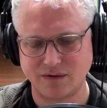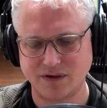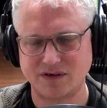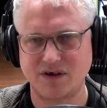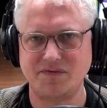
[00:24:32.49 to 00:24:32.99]

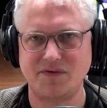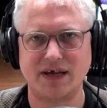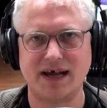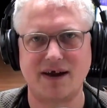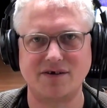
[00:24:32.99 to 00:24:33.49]
Marin Skell's
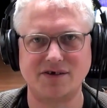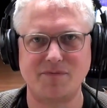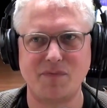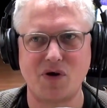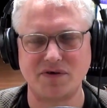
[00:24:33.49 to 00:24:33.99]
character in
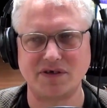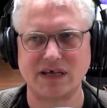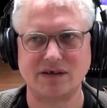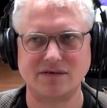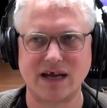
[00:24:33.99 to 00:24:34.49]

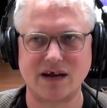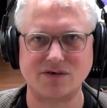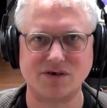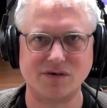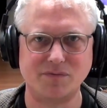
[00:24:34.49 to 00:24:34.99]
a book
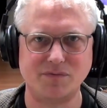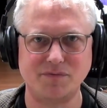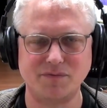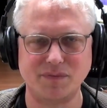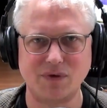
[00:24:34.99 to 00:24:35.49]
by a guy
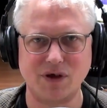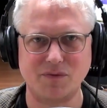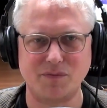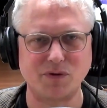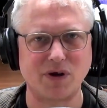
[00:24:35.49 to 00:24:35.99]
called Ian M.
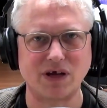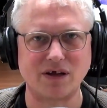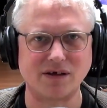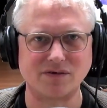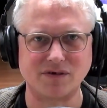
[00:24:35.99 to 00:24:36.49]
Banks,
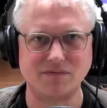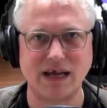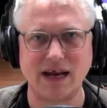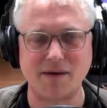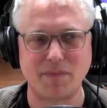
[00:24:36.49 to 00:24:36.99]
book called The
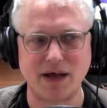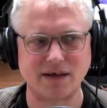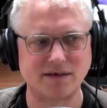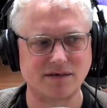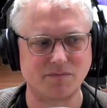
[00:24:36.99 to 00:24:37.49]
Player of
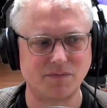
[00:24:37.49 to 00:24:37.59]
Games.